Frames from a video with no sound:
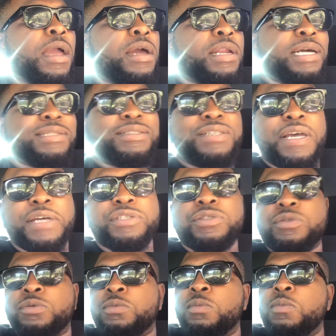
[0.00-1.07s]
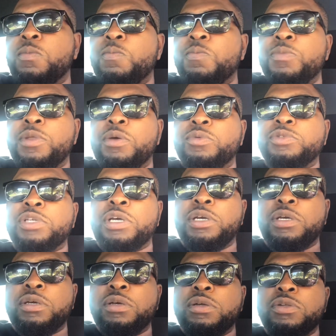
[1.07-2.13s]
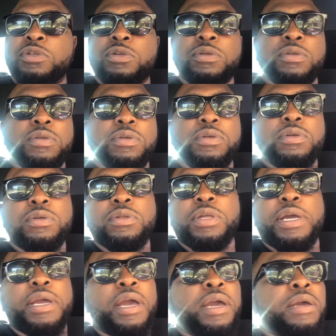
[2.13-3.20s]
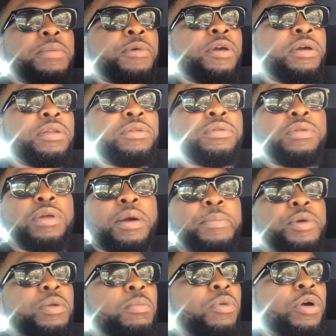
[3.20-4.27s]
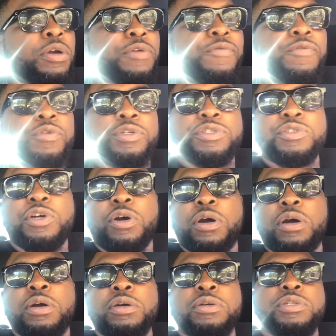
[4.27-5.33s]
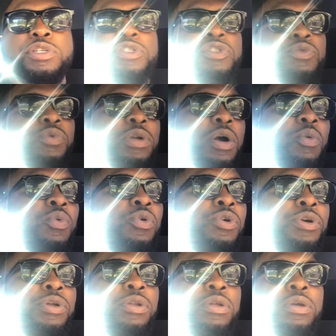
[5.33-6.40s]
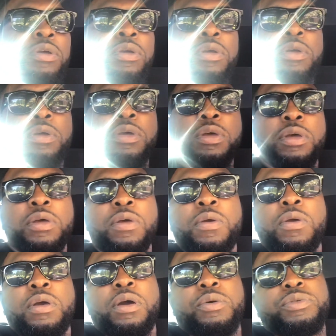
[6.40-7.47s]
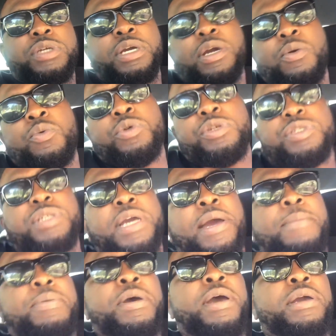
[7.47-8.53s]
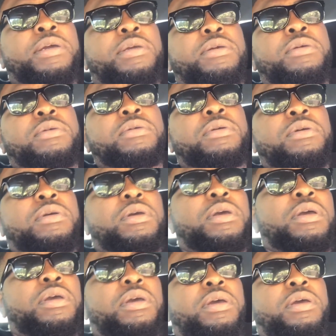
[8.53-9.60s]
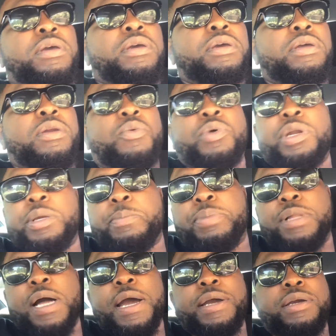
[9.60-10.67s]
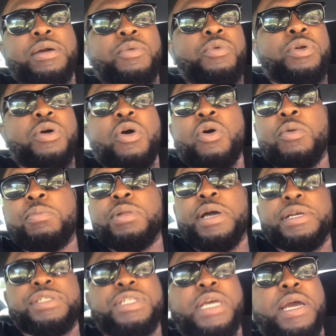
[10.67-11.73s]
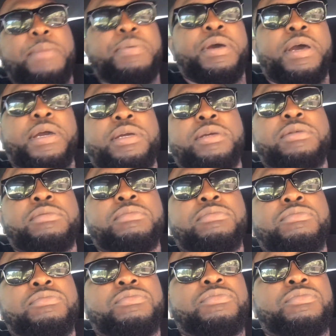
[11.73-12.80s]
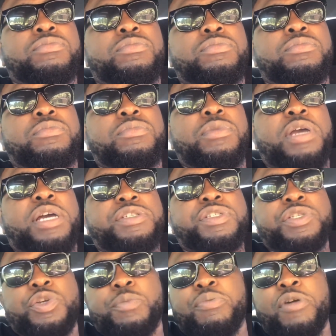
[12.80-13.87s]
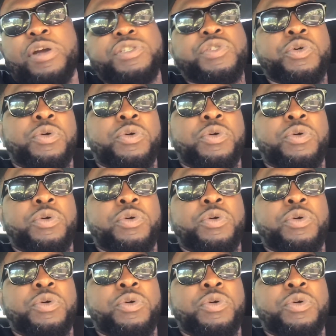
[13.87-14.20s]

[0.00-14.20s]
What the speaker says: And I texted him. I was like, hey man, I'm in the market for this car. This is what I want. I was like, I want a Scat Pack. And I want it black. I want an all black Scat Pack. I see your price